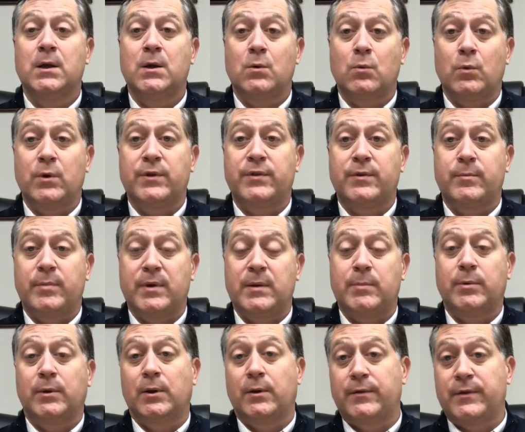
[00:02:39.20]
with the
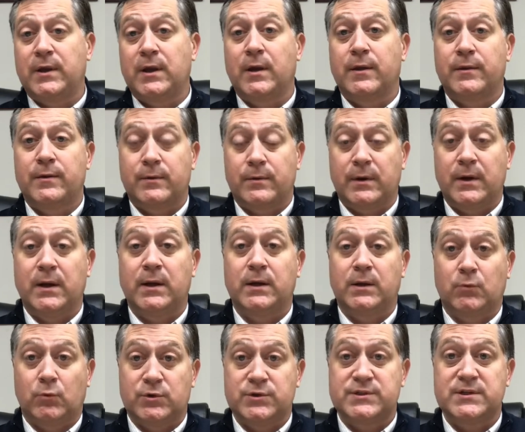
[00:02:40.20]
people on the other end
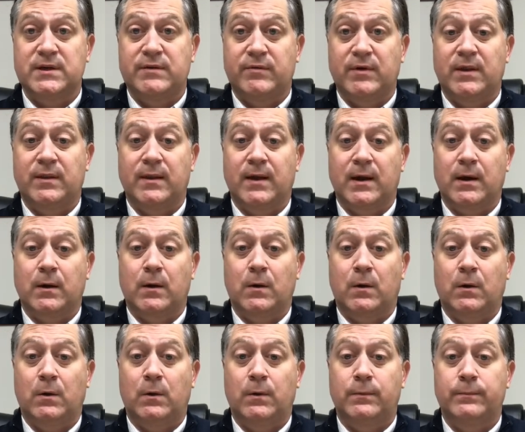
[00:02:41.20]
receiving that
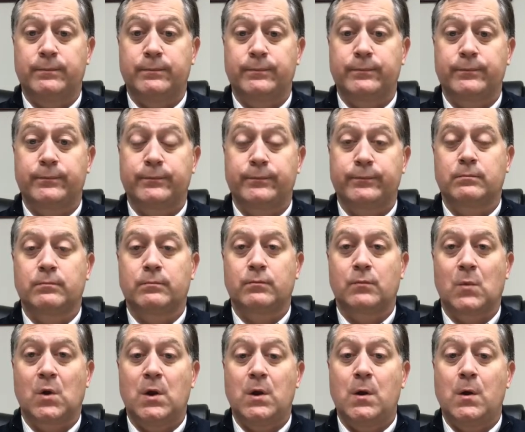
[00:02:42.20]
call.
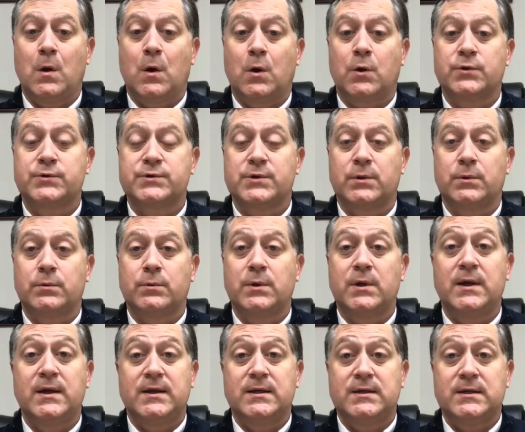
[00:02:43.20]
Also,
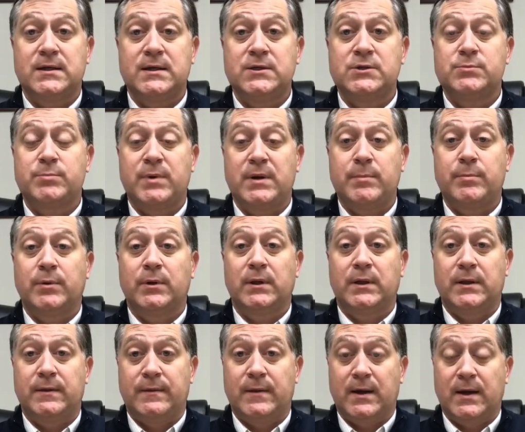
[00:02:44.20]
teach people
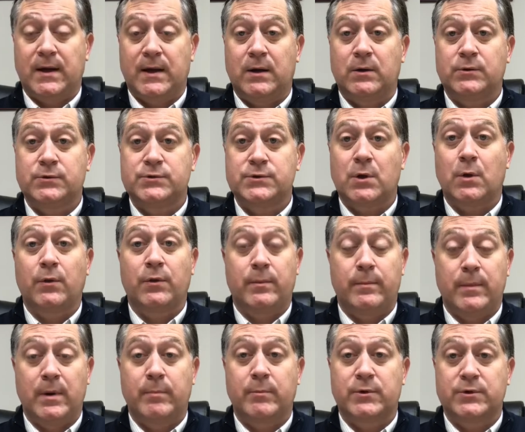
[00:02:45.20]
in the house, all the
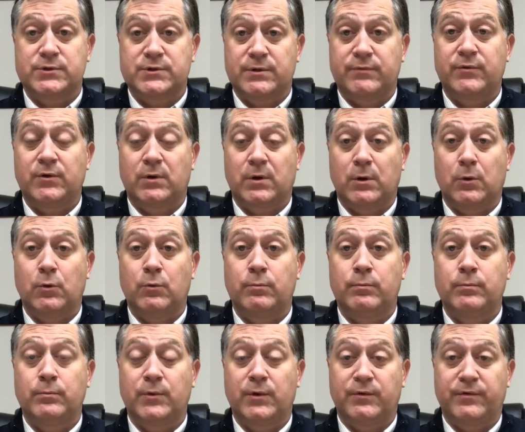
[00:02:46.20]
members of your home,
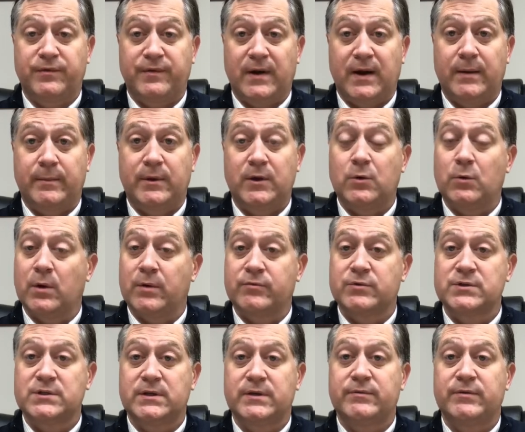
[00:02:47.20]
your family,
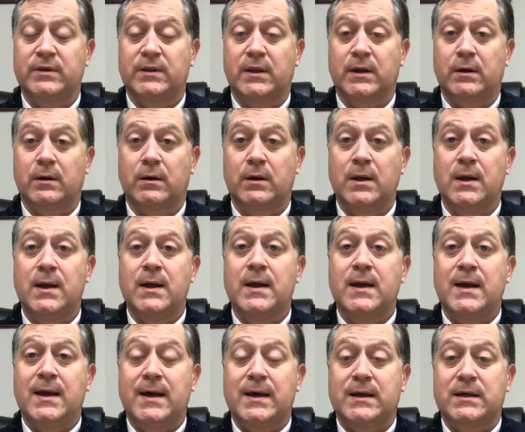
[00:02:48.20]
whoever's living there,
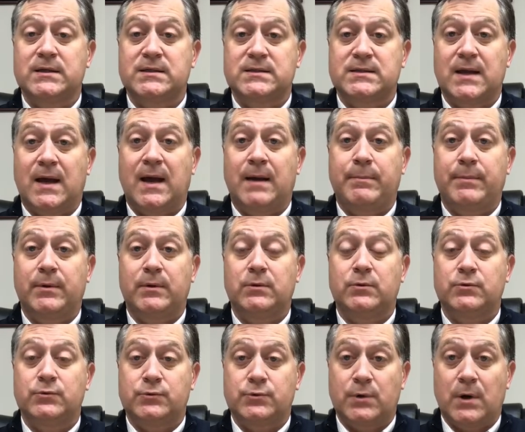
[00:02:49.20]
how to stop,
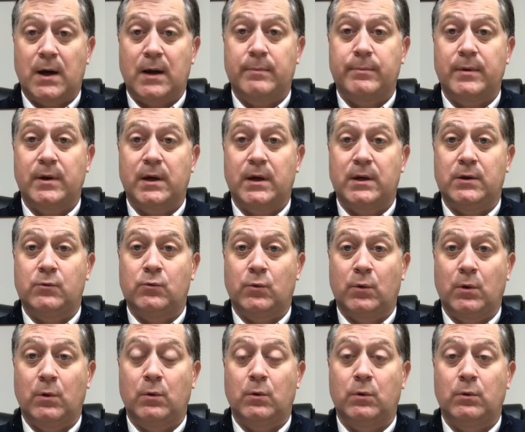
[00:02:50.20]
drop, and
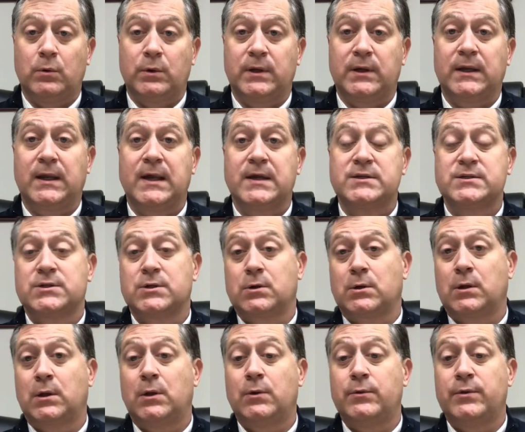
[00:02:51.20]
roll in case their
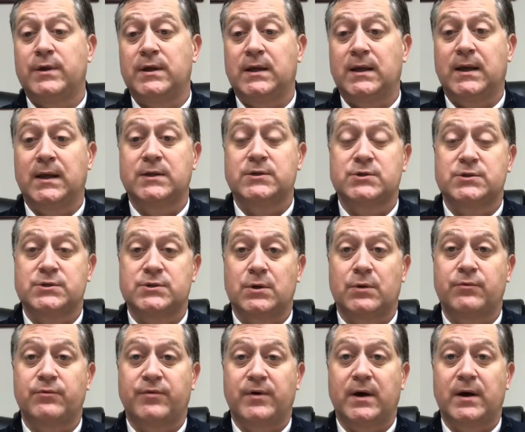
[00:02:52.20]
clothing catches on
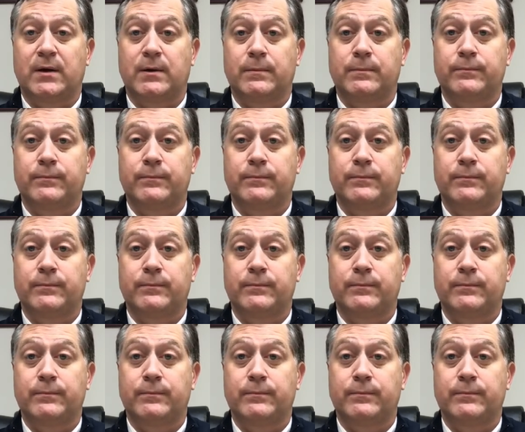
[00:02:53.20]
fire.